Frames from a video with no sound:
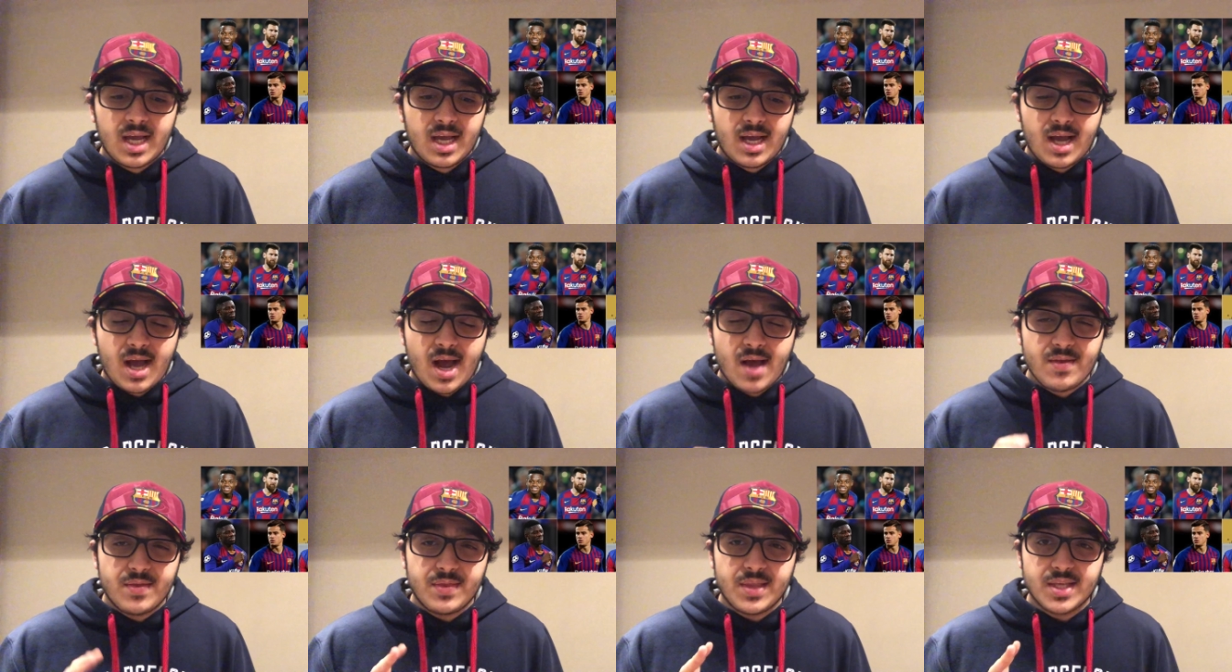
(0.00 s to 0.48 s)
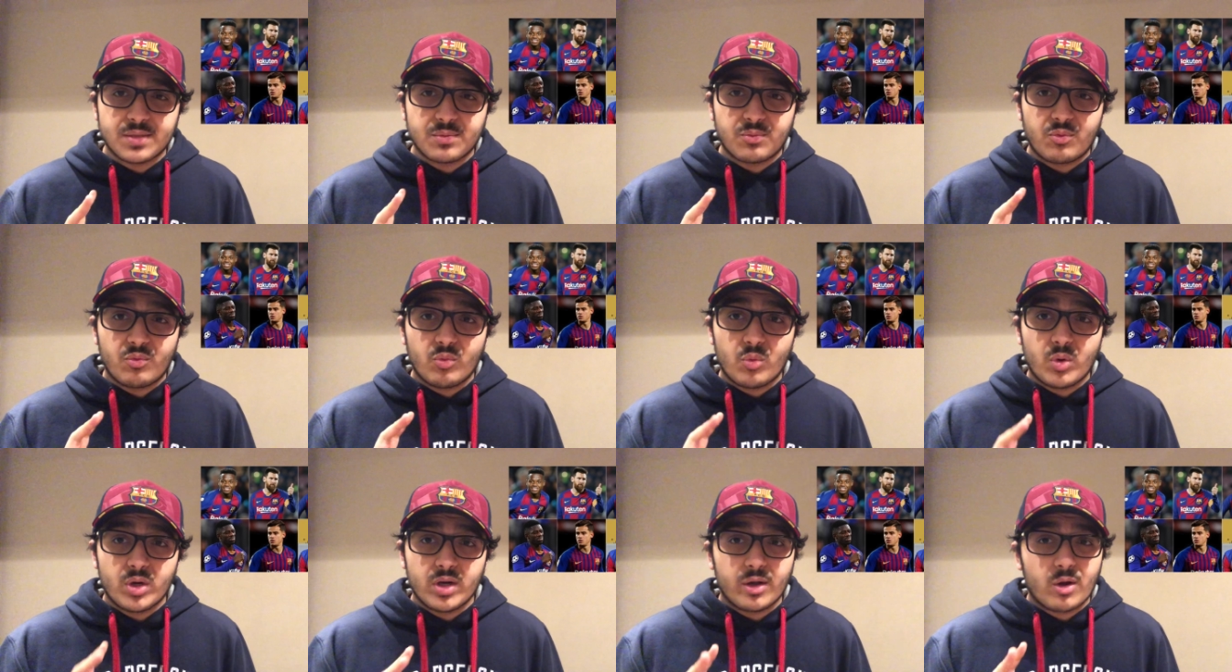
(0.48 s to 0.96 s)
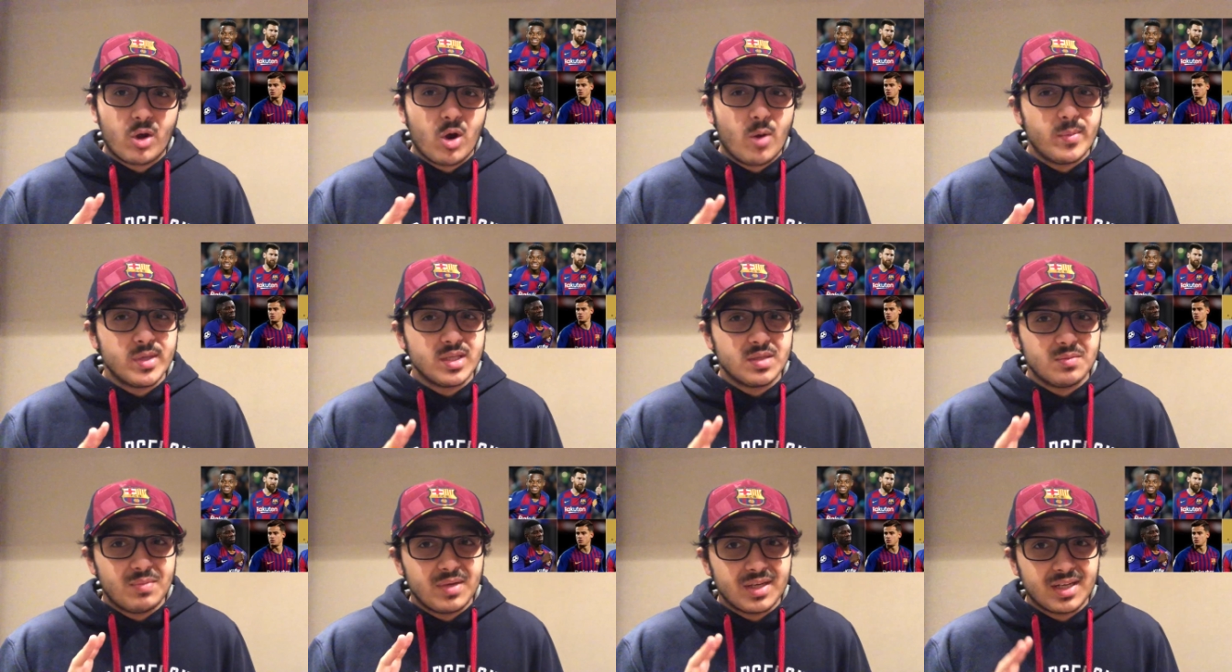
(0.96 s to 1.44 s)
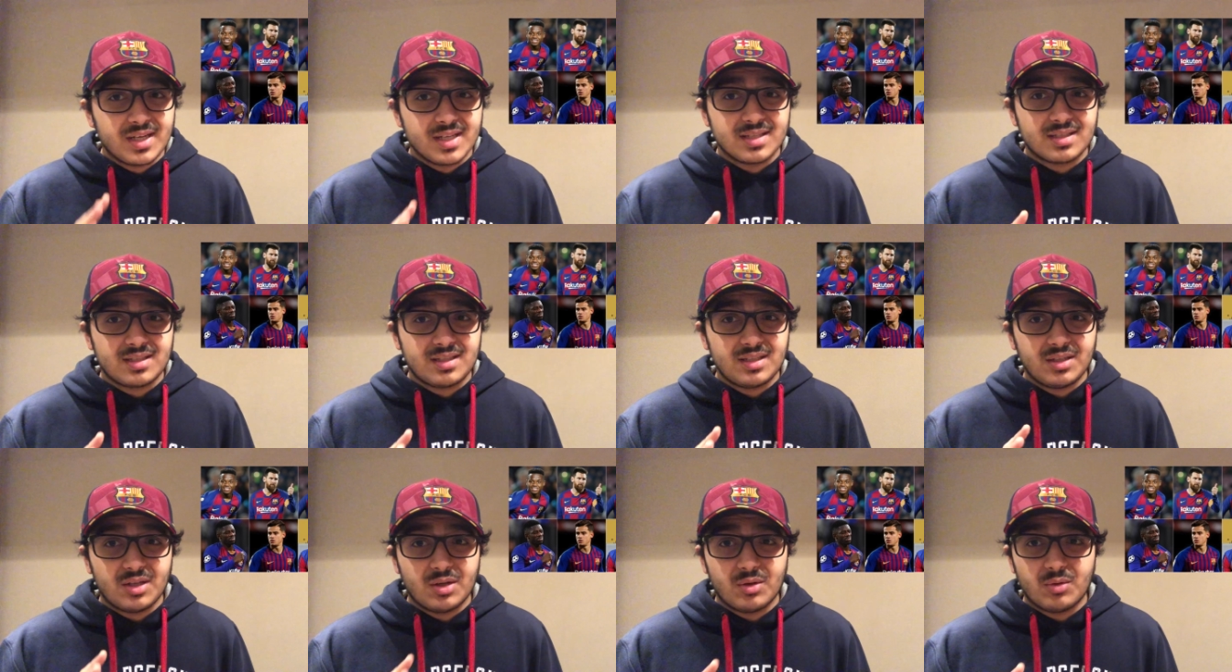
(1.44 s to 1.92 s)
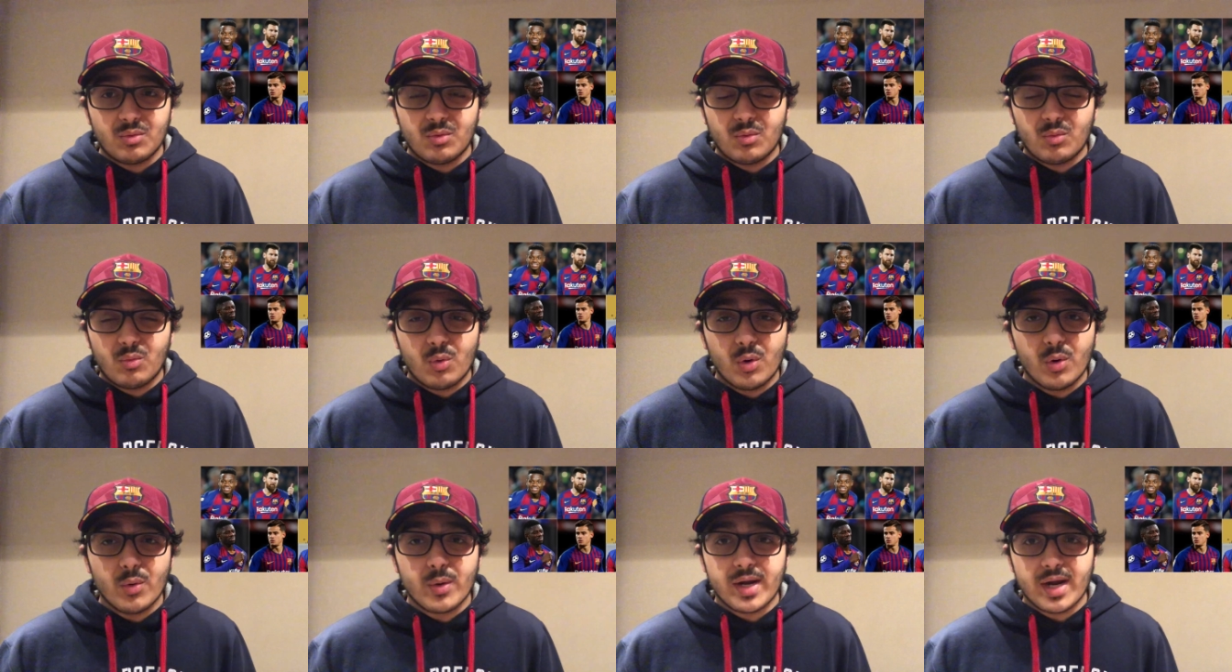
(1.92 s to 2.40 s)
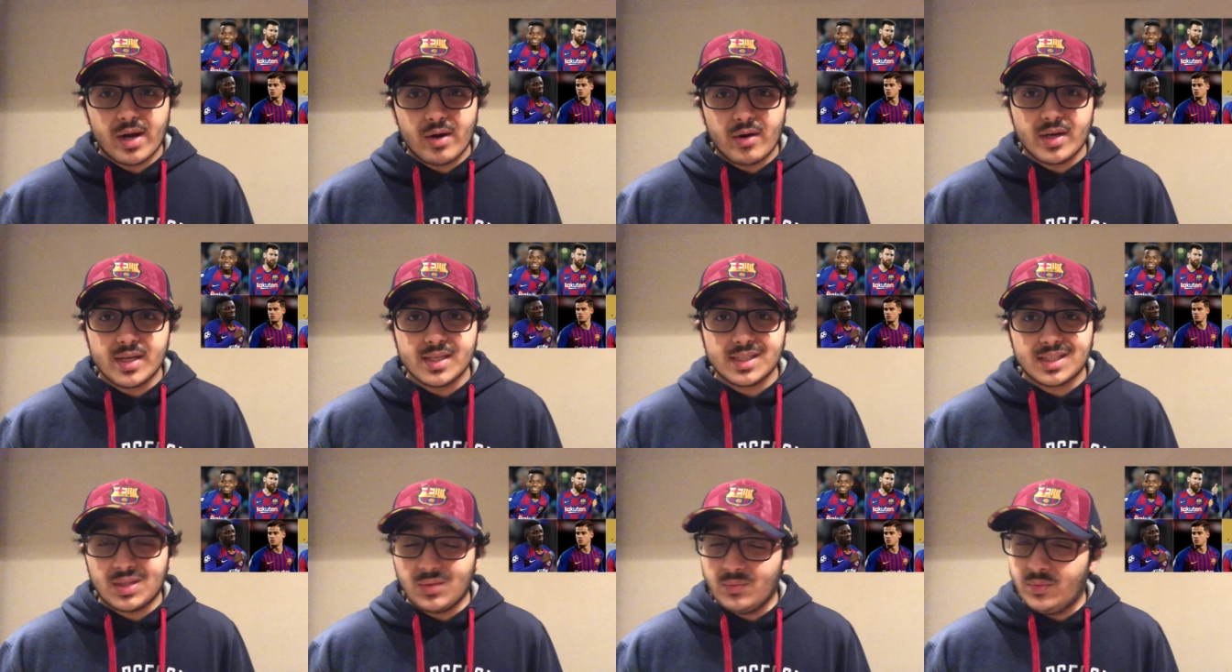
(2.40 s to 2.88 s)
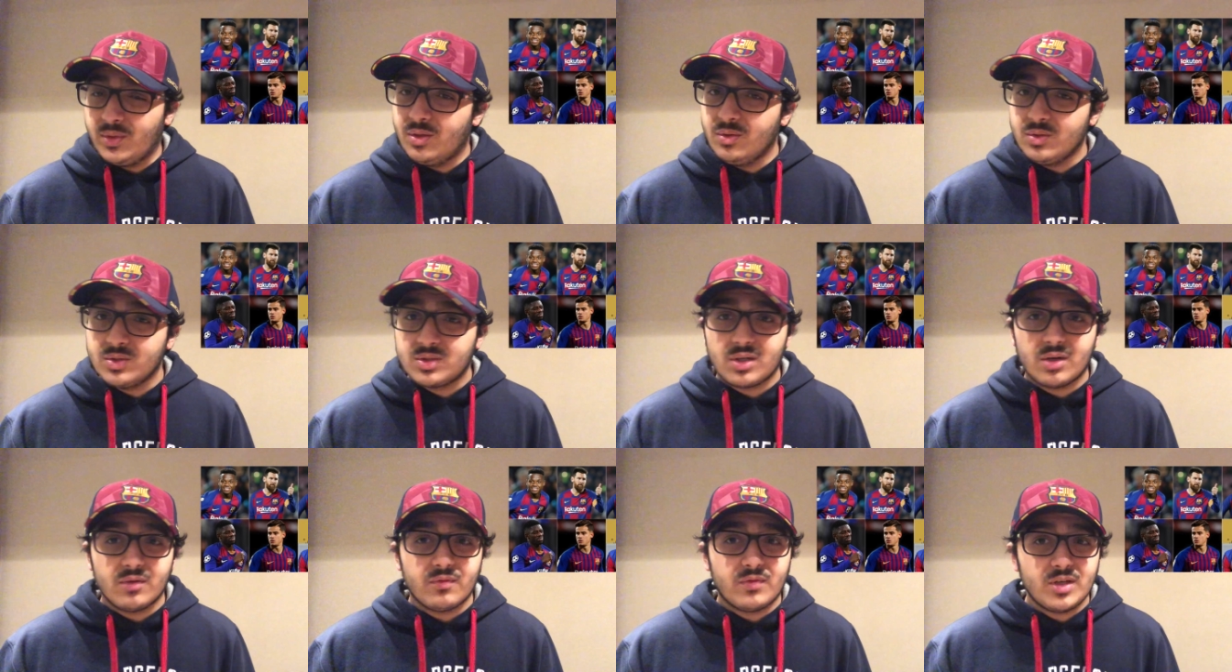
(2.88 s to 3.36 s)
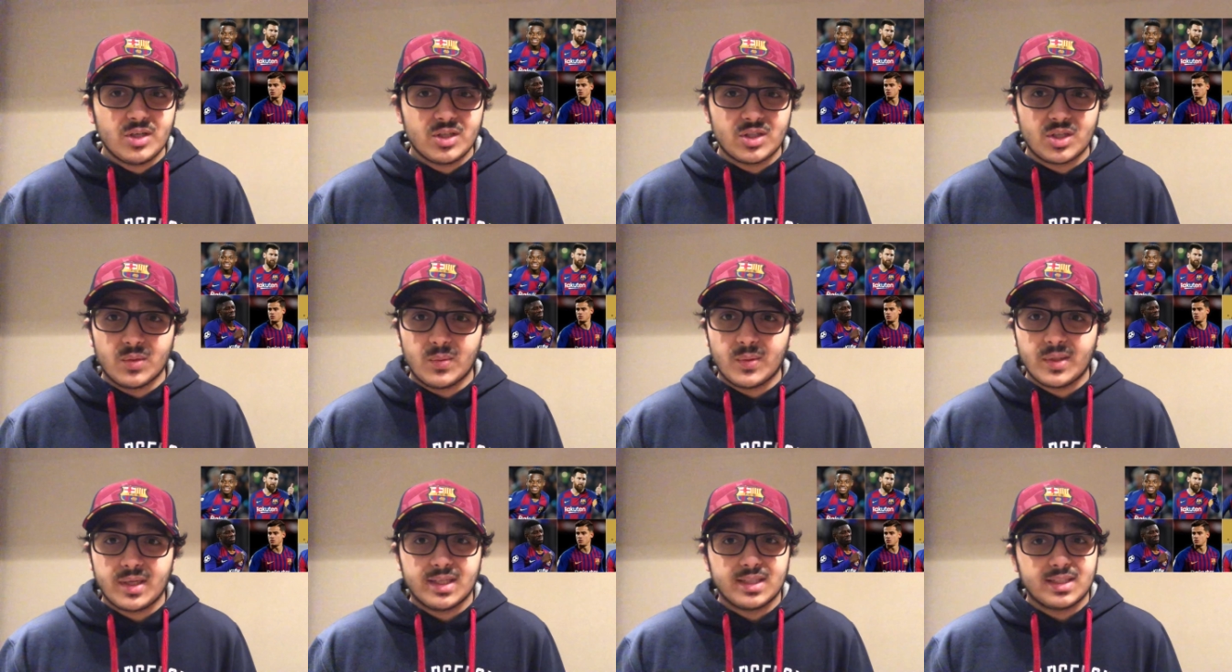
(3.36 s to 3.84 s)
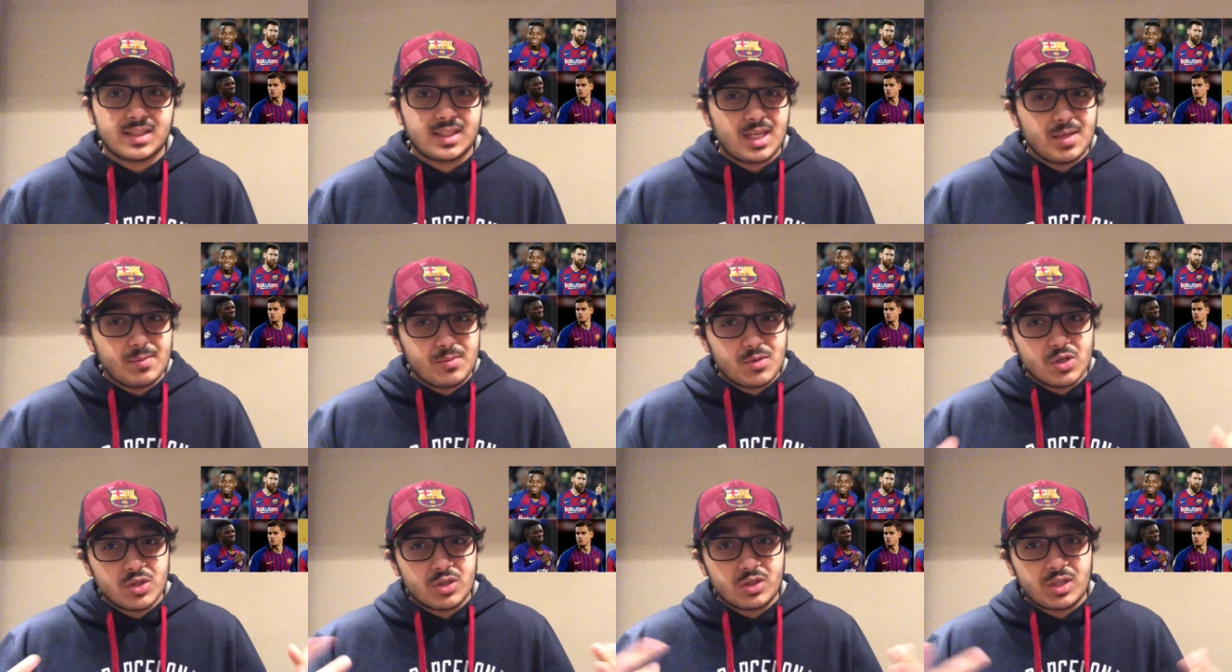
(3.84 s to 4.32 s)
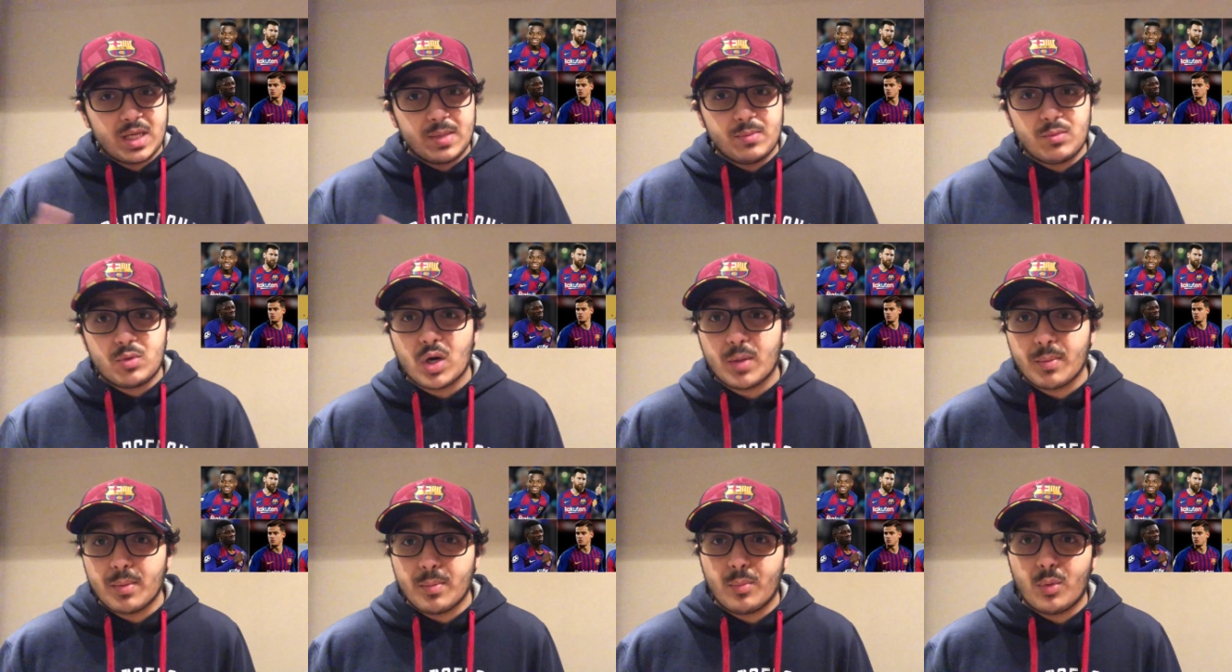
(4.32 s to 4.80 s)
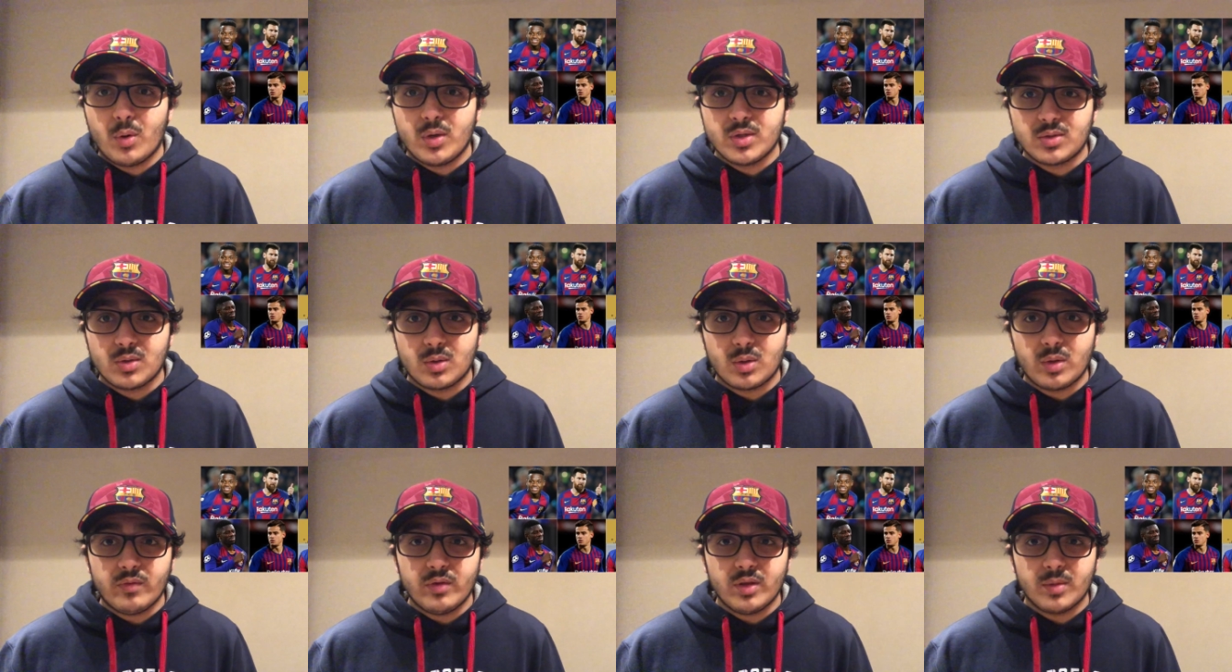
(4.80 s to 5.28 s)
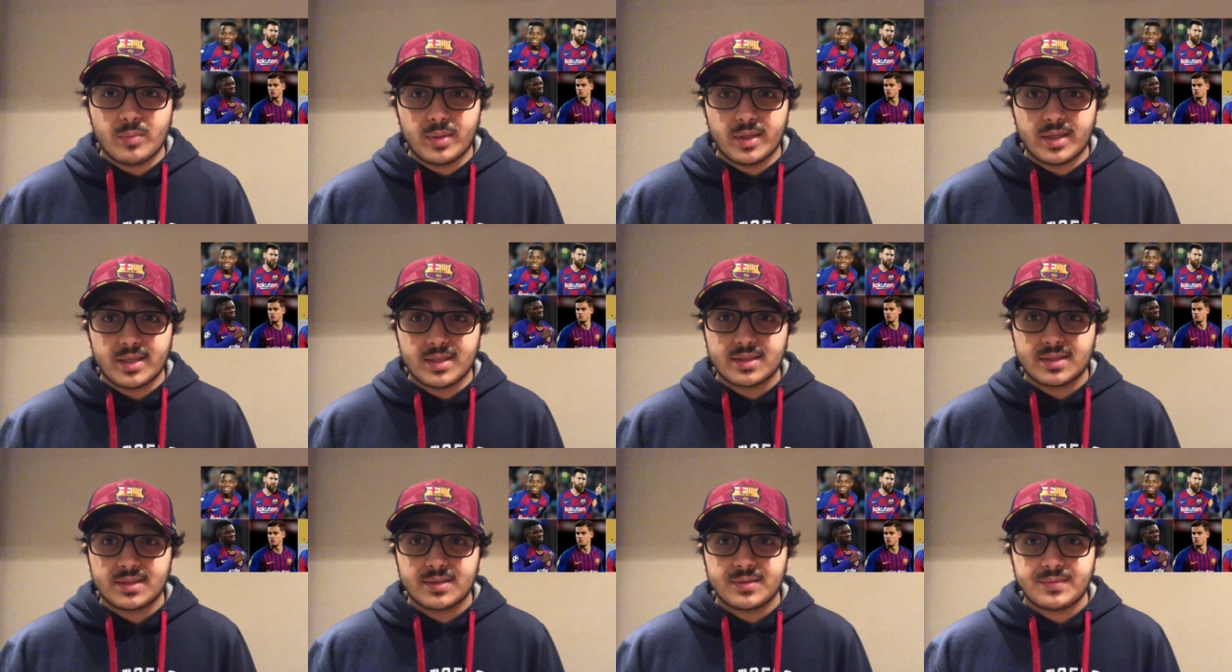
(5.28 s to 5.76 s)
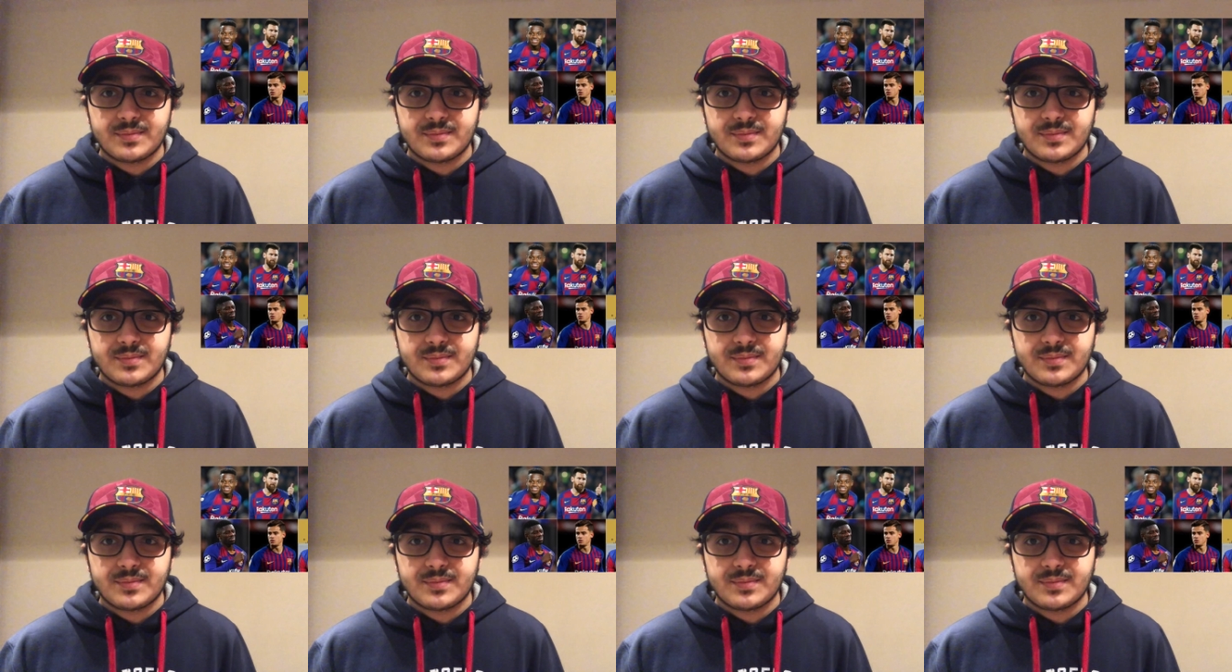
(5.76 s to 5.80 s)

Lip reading: I think that's one of Koeman's biggest, worry areas. Because if we don't start finishing, we're going to keep dropping points all over the place.